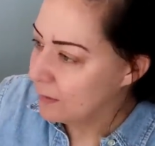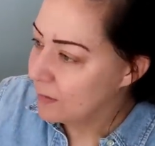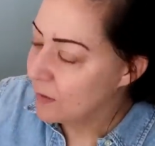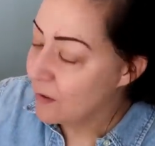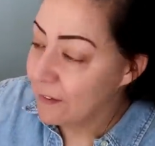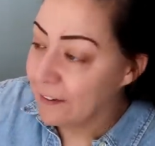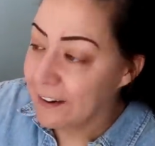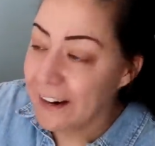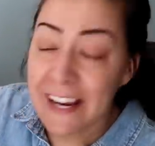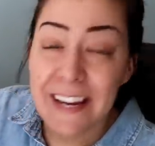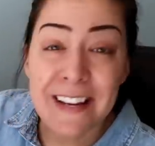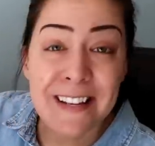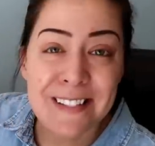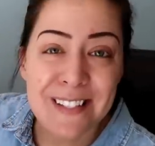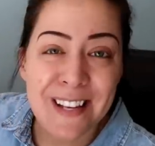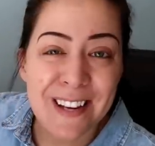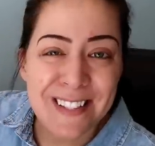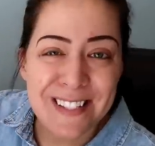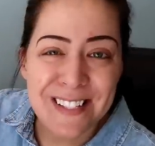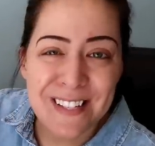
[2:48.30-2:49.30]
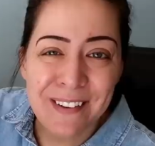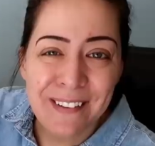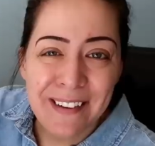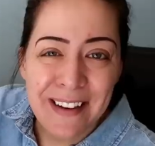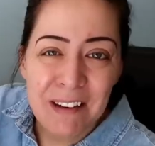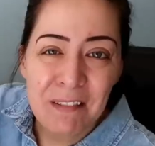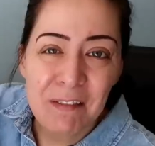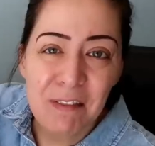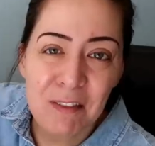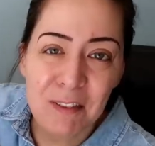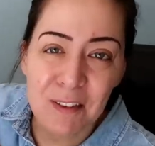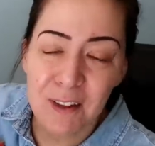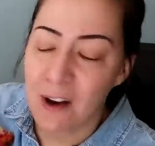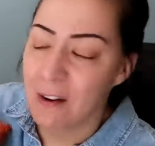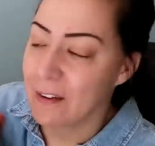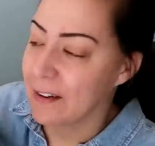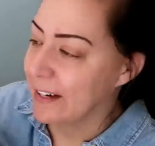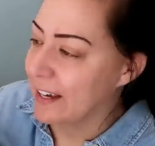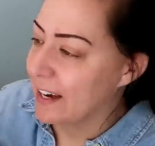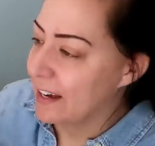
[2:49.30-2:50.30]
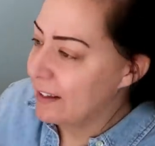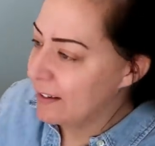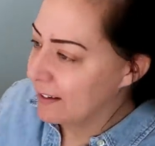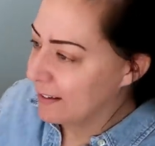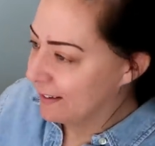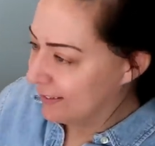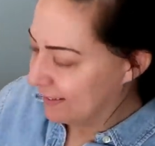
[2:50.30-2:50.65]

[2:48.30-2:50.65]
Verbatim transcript: Laurie is also in Florida.